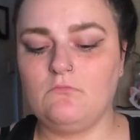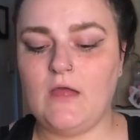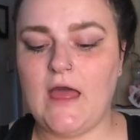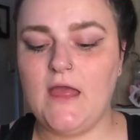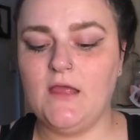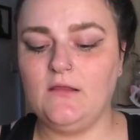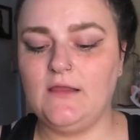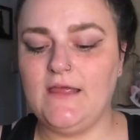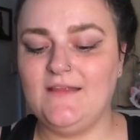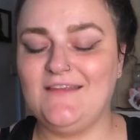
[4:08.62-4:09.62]
I
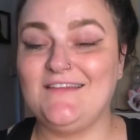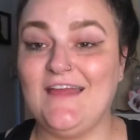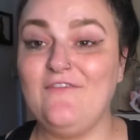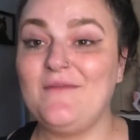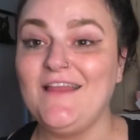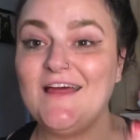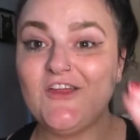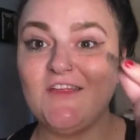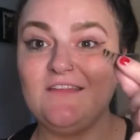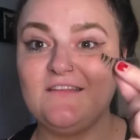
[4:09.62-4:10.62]
like to save my
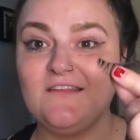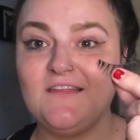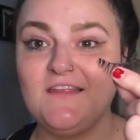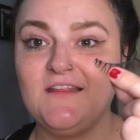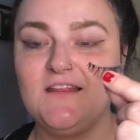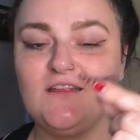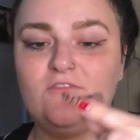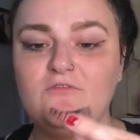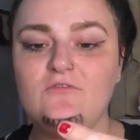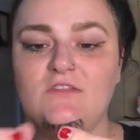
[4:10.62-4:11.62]
lashes,
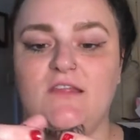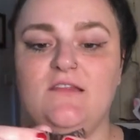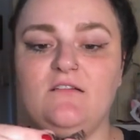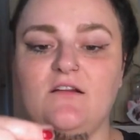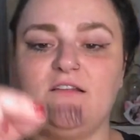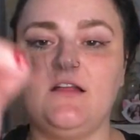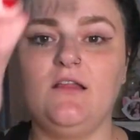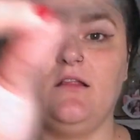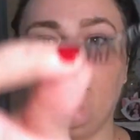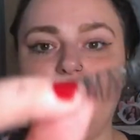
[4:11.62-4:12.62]
so these are still
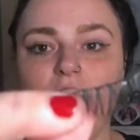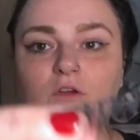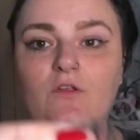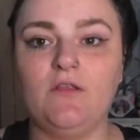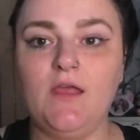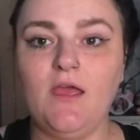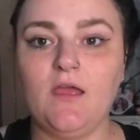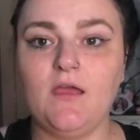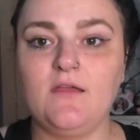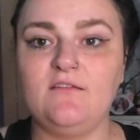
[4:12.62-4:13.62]
in quite good
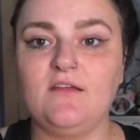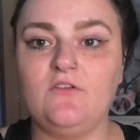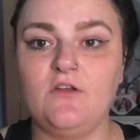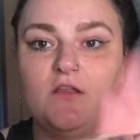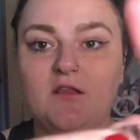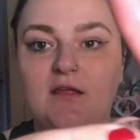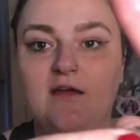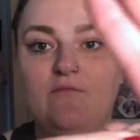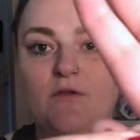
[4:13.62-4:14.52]
nick considering they have